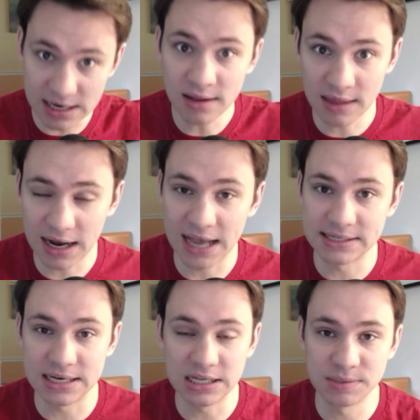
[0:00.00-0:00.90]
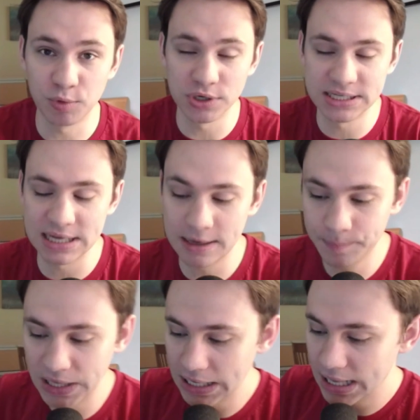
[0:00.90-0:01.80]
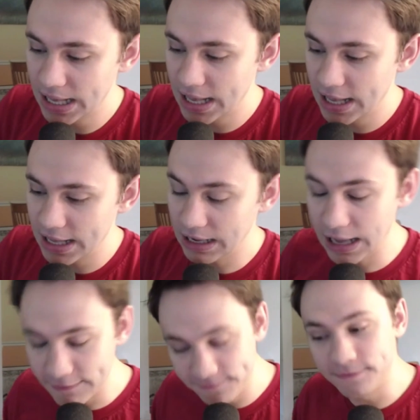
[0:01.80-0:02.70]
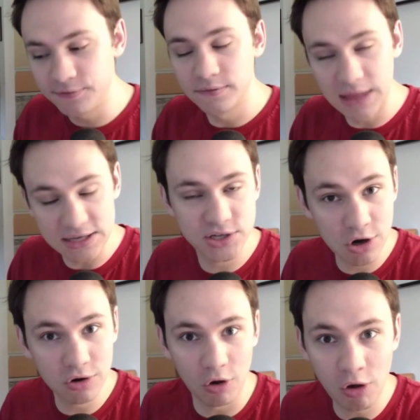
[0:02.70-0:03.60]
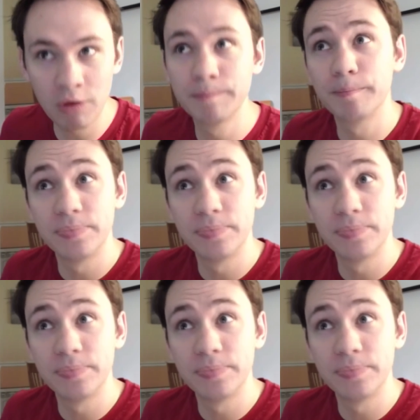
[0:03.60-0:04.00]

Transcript: that has an esports team? If that's your goal,